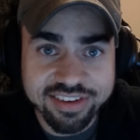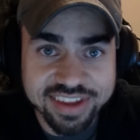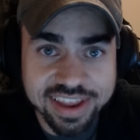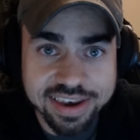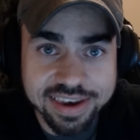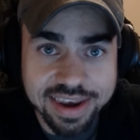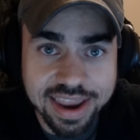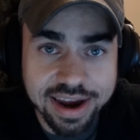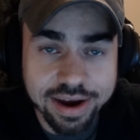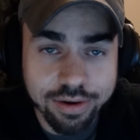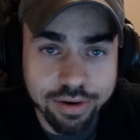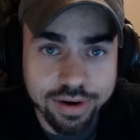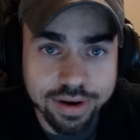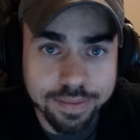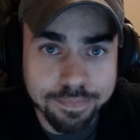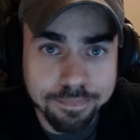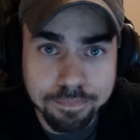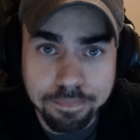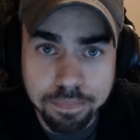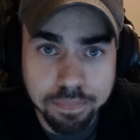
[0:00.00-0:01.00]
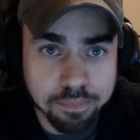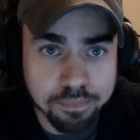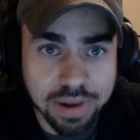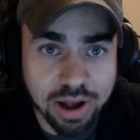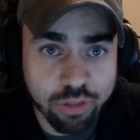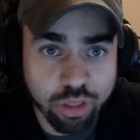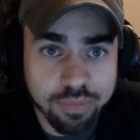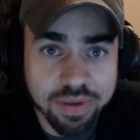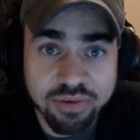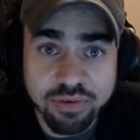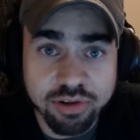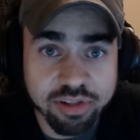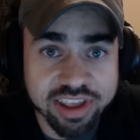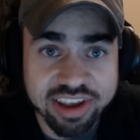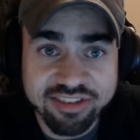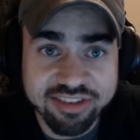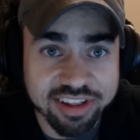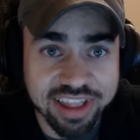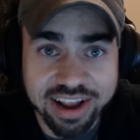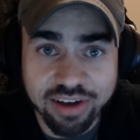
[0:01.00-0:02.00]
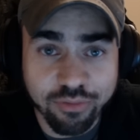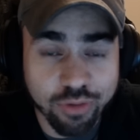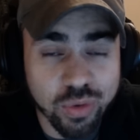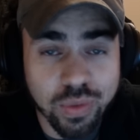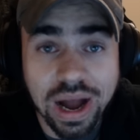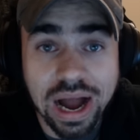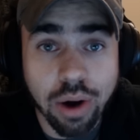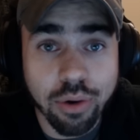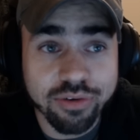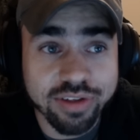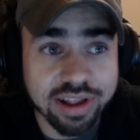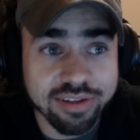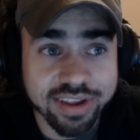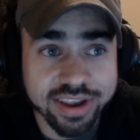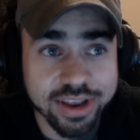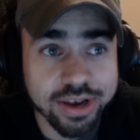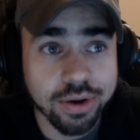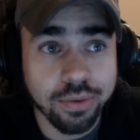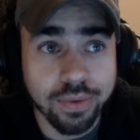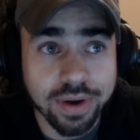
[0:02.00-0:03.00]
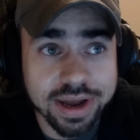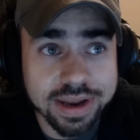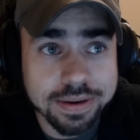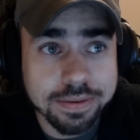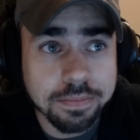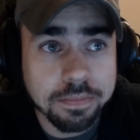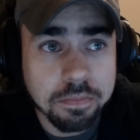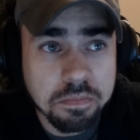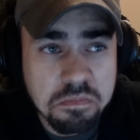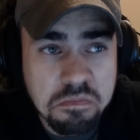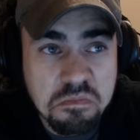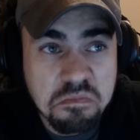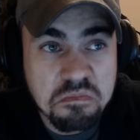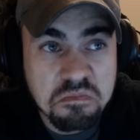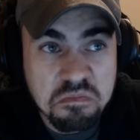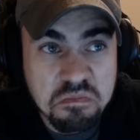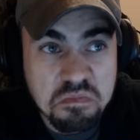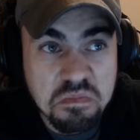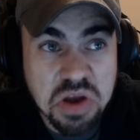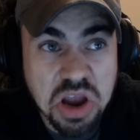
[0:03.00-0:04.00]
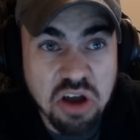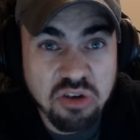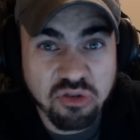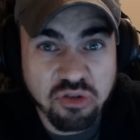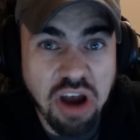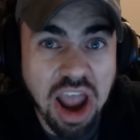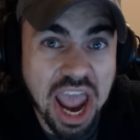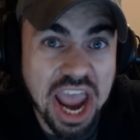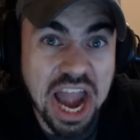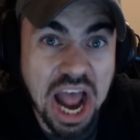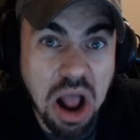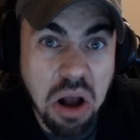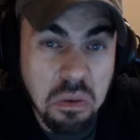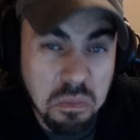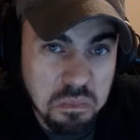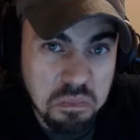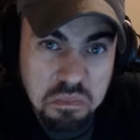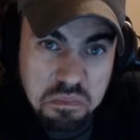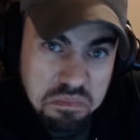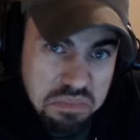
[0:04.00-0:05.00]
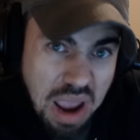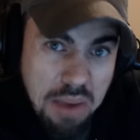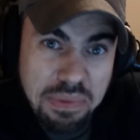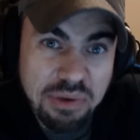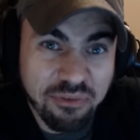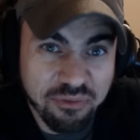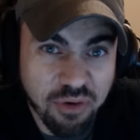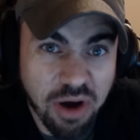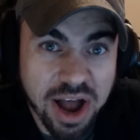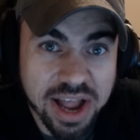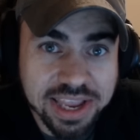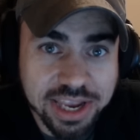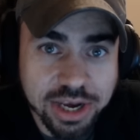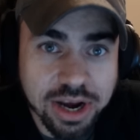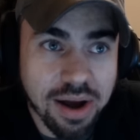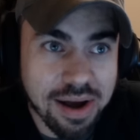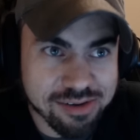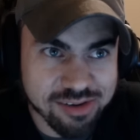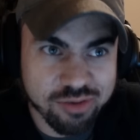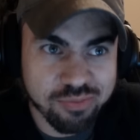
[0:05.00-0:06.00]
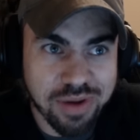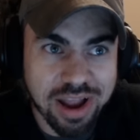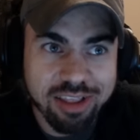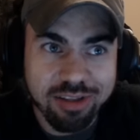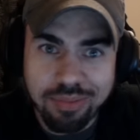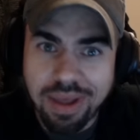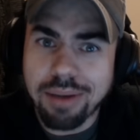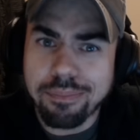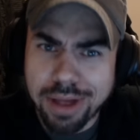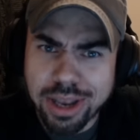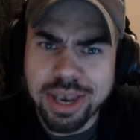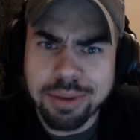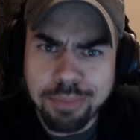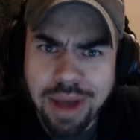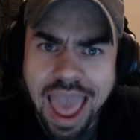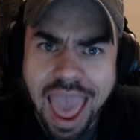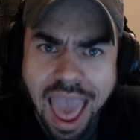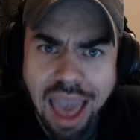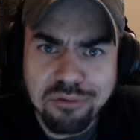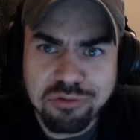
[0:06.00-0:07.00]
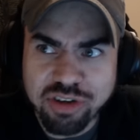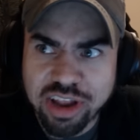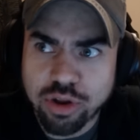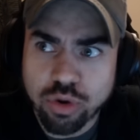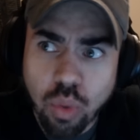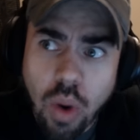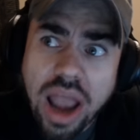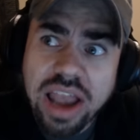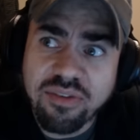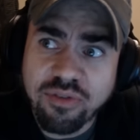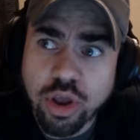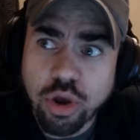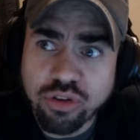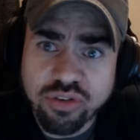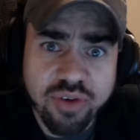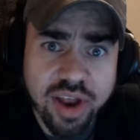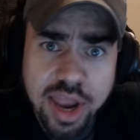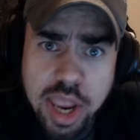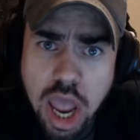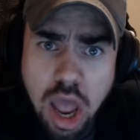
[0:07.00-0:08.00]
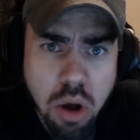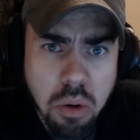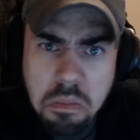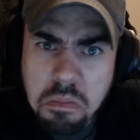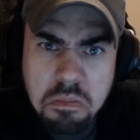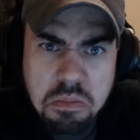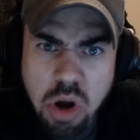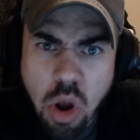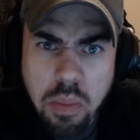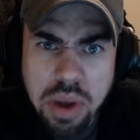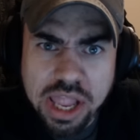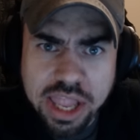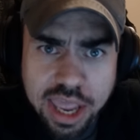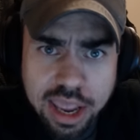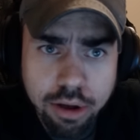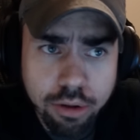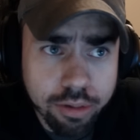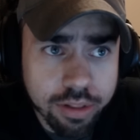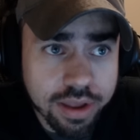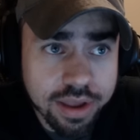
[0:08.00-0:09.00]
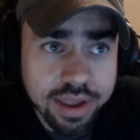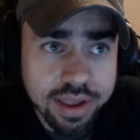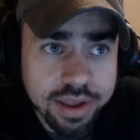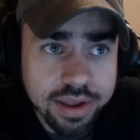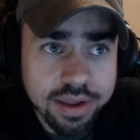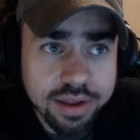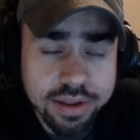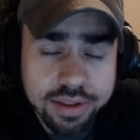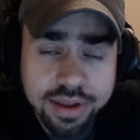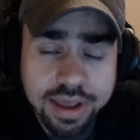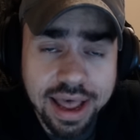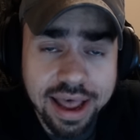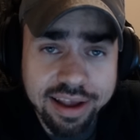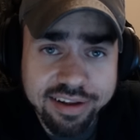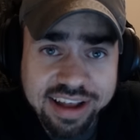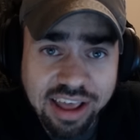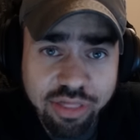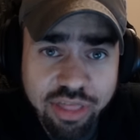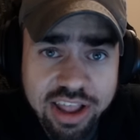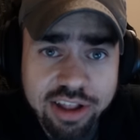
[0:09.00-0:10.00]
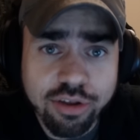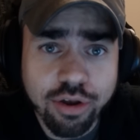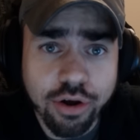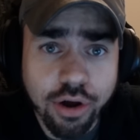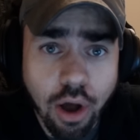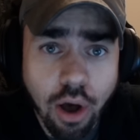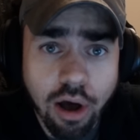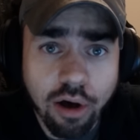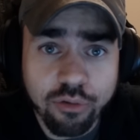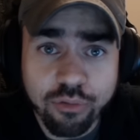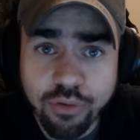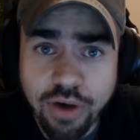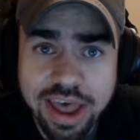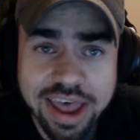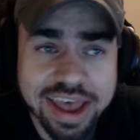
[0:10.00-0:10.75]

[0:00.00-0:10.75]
sitting there about to be released in like a few hours. And I was like, you know what? Let's try it out. Might be fun. You know, I was expecting like my, my average like 20 views video. No big deal. Guys, that thing took off.